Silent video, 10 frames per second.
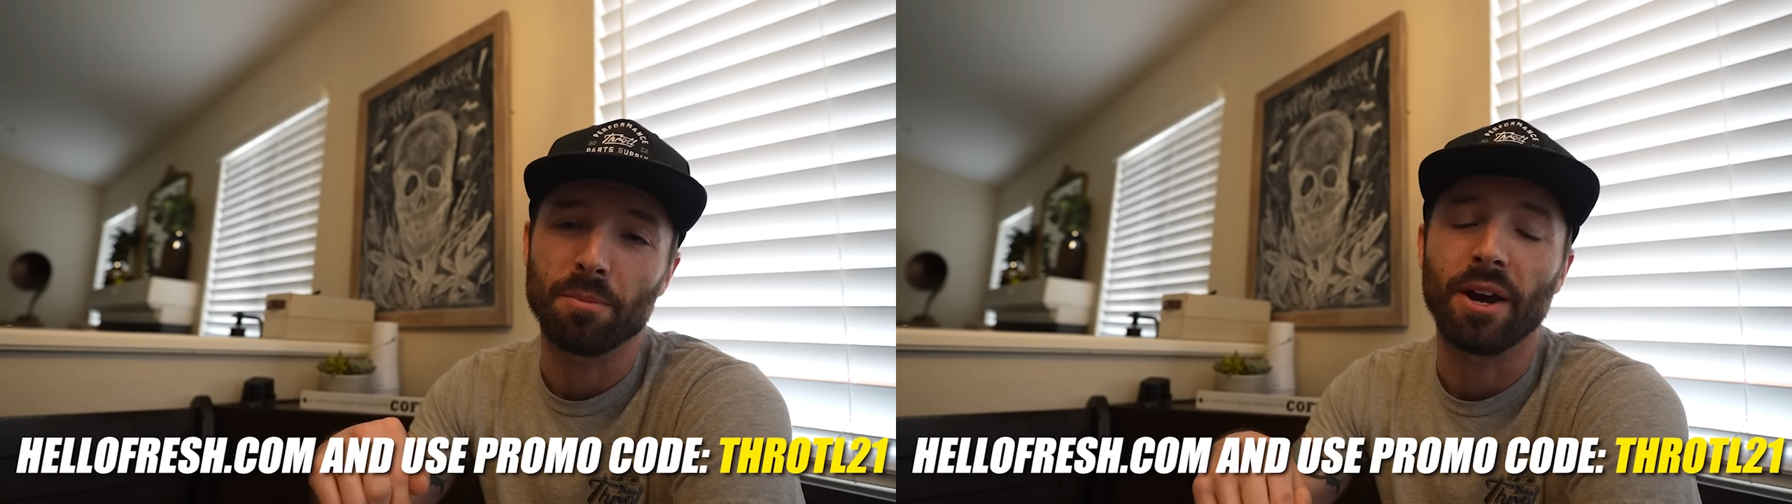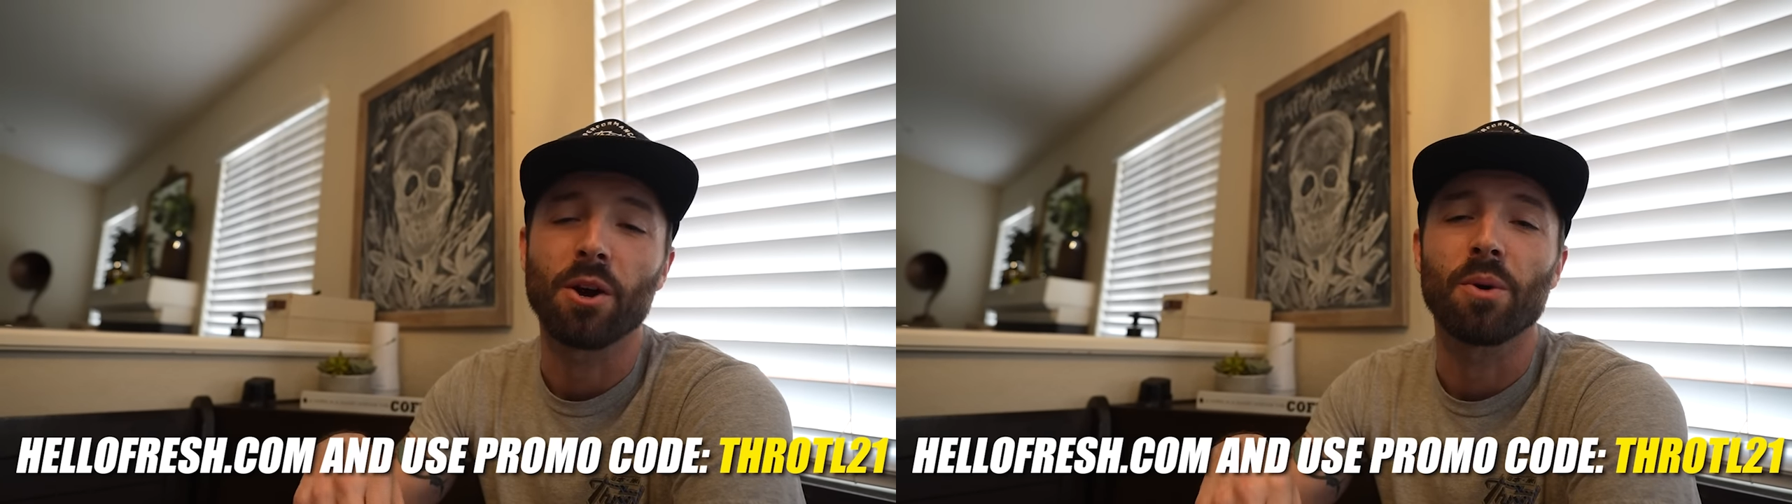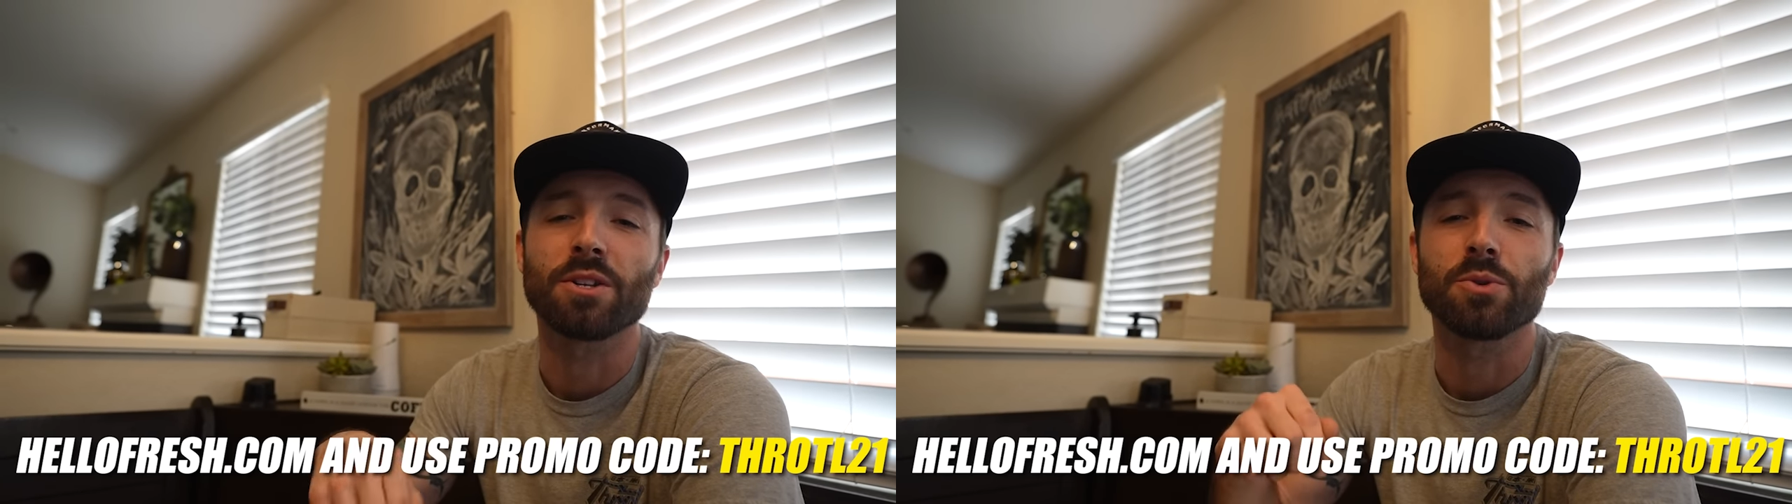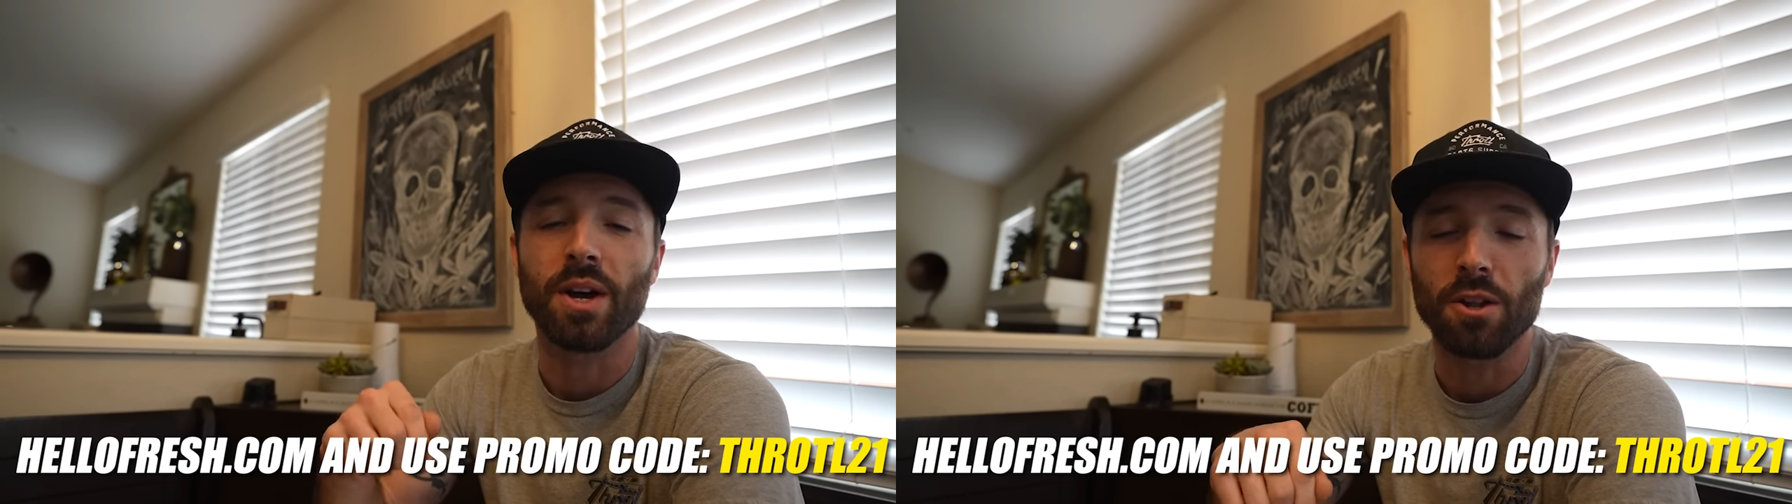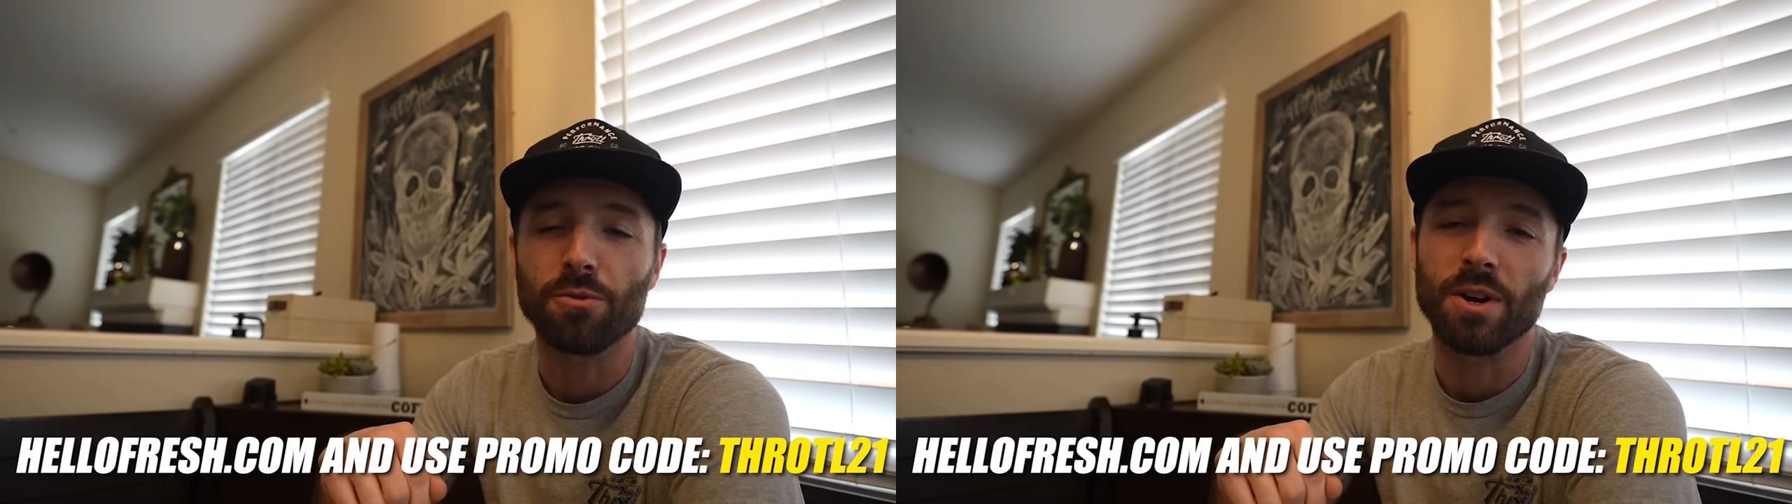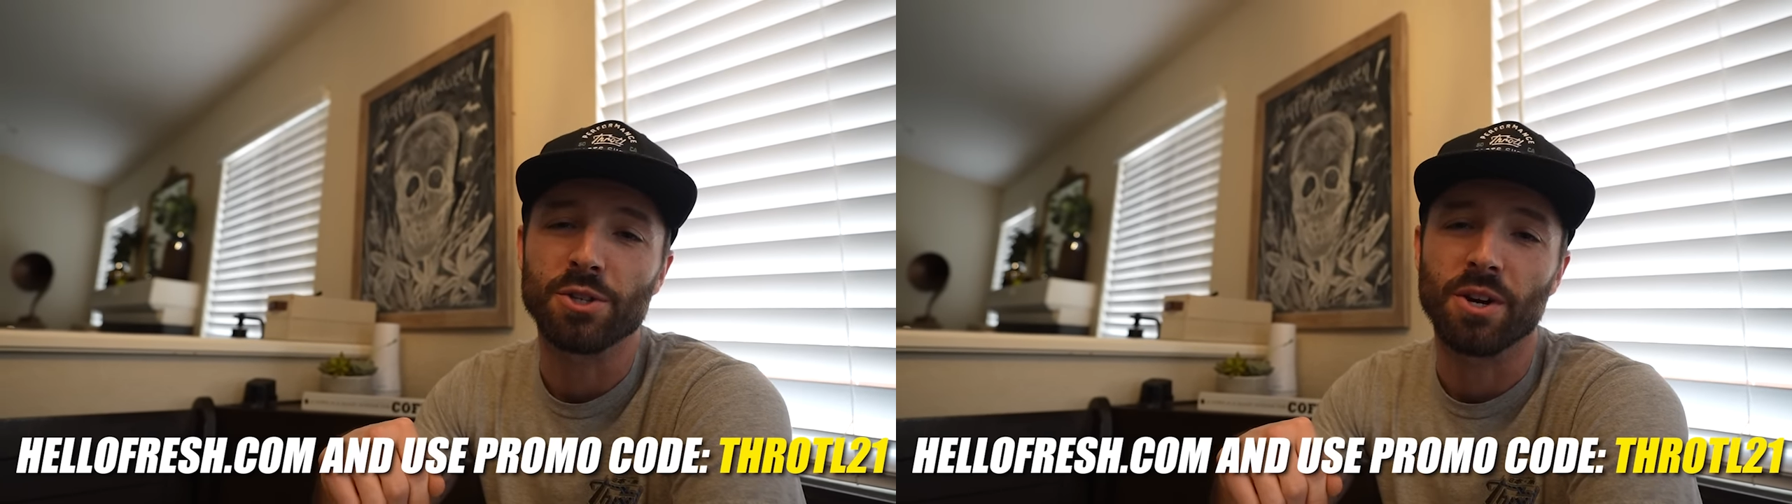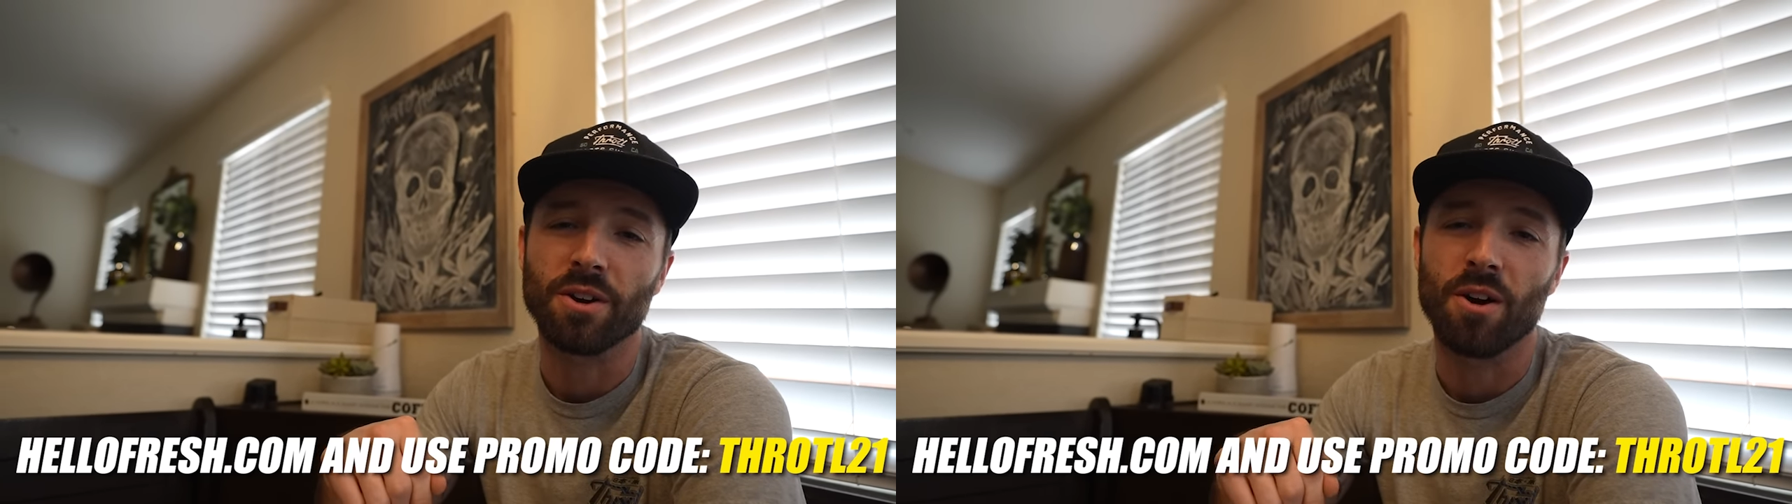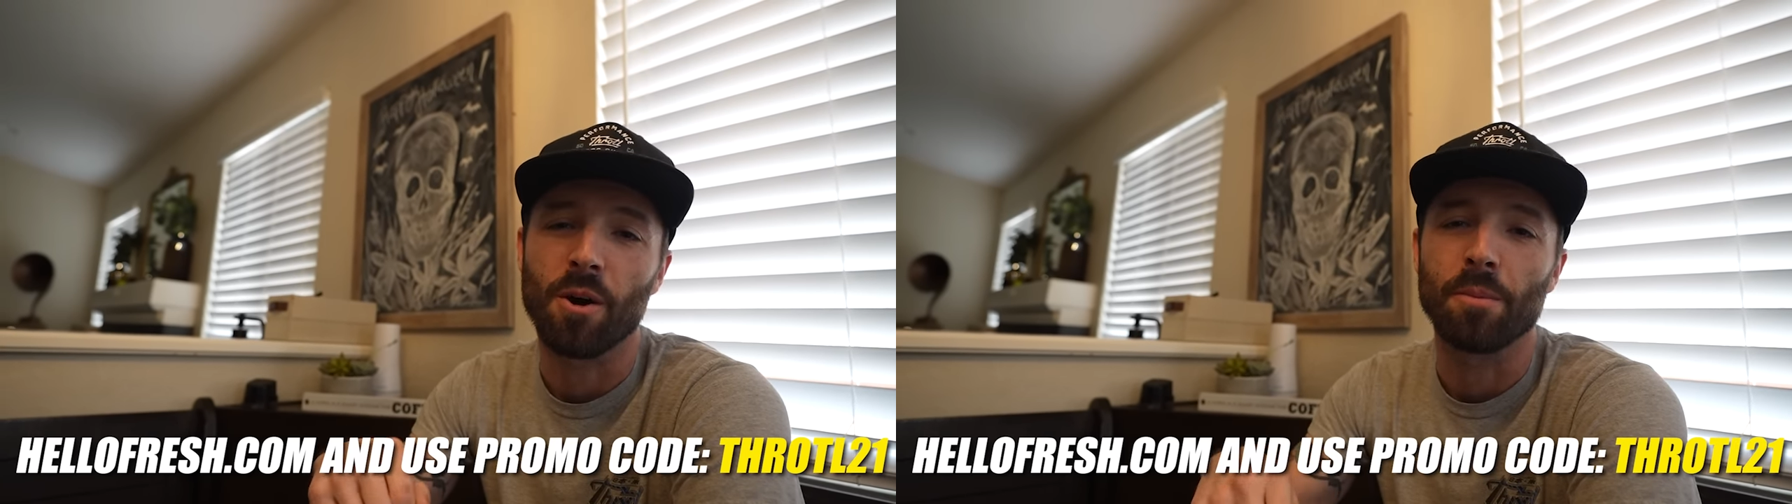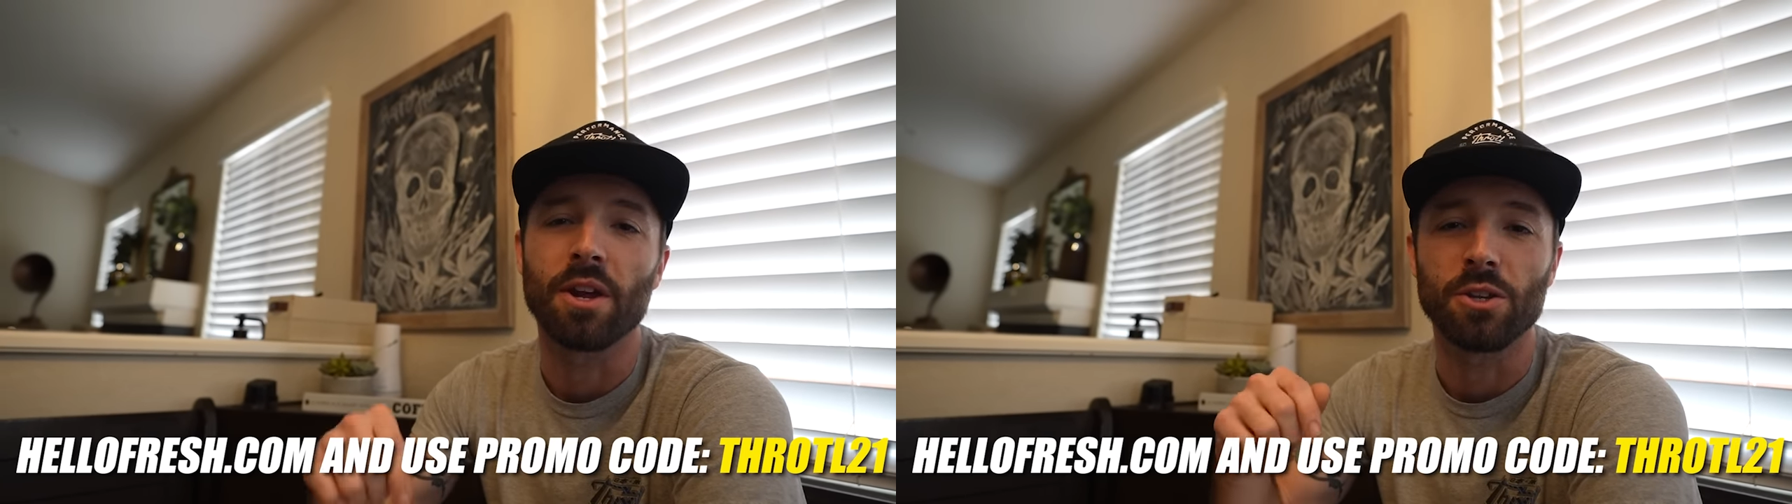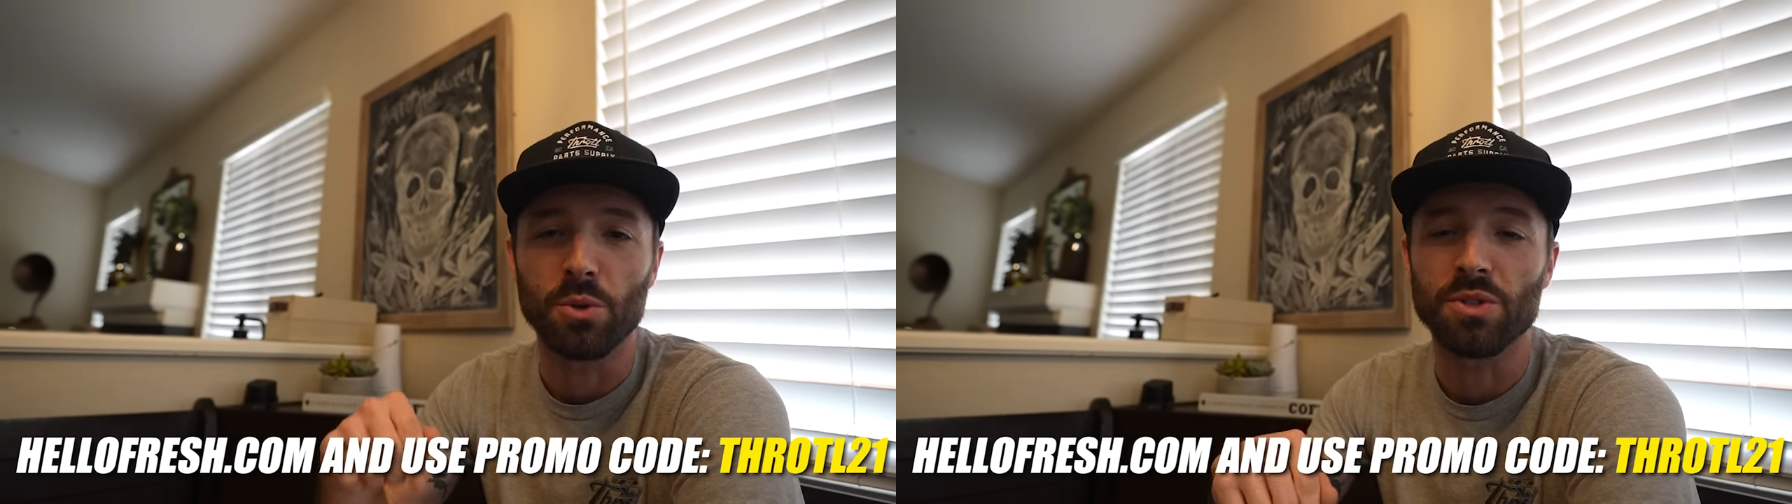by going to HelloFresh.com
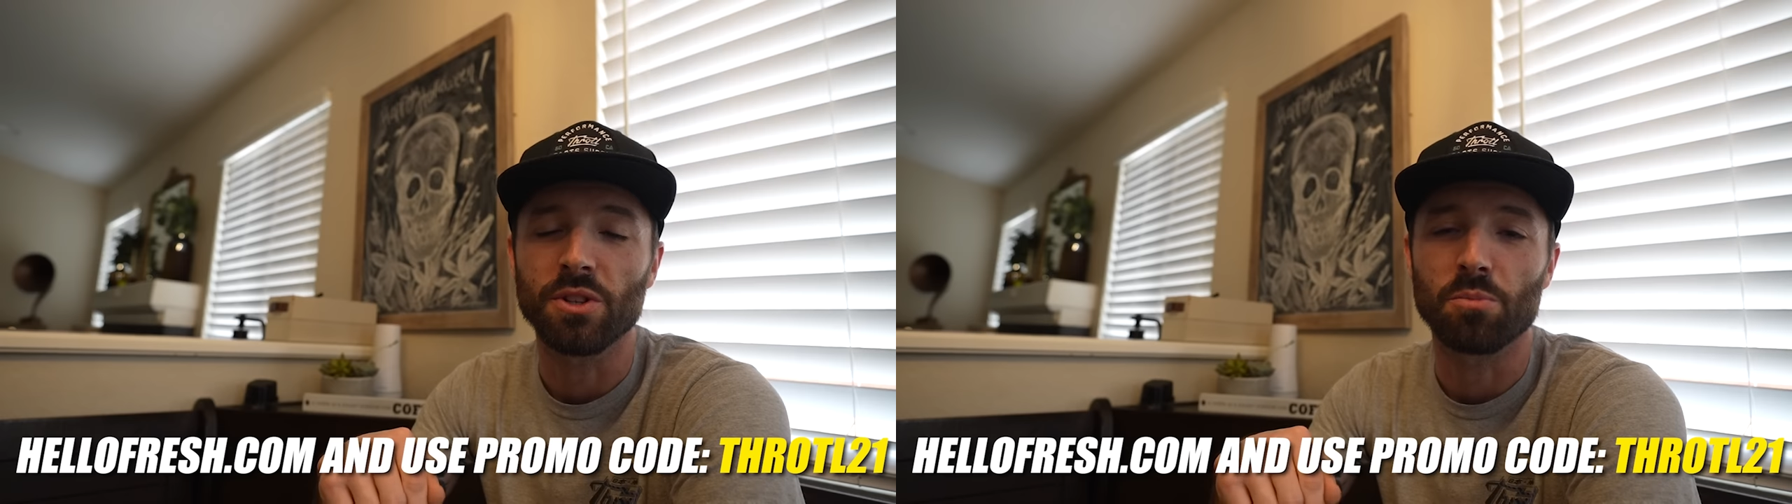and using the